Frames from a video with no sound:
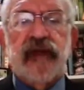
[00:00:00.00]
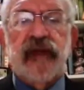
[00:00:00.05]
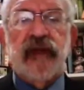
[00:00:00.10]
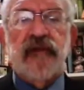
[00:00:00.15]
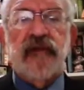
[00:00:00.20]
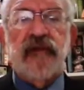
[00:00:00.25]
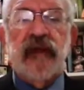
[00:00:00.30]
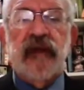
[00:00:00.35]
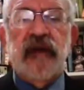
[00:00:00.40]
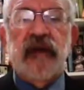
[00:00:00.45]

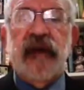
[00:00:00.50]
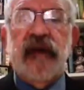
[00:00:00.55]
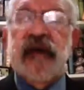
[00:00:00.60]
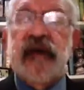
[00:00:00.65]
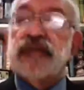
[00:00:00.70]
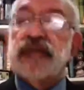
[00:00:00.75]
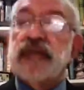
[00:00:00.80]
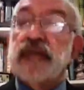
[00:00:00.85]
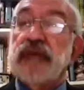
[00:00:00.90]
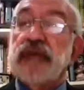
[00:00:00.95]
now,
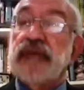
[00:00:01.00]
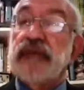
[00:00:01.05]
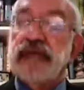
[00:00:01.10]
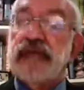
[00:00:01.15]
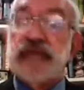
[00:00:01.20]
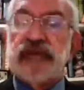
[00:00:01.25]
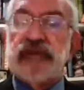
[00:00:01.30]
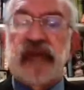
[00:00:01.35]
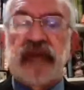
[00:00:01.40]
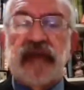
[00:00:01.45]
as we have
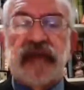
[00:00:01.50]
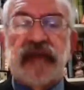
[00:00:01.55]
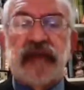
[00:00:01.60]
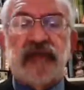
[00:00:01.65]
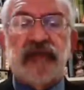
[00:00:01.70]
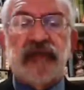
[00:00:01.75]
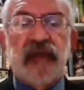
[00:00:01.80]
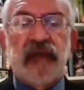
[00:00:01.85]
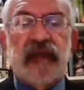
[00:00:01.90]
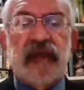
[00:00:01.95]
mentioned last
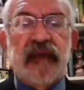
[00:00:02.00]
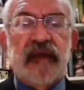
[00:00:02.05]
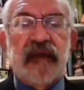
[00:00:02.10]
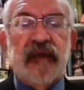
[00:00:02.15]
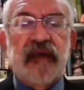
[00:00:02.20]
week,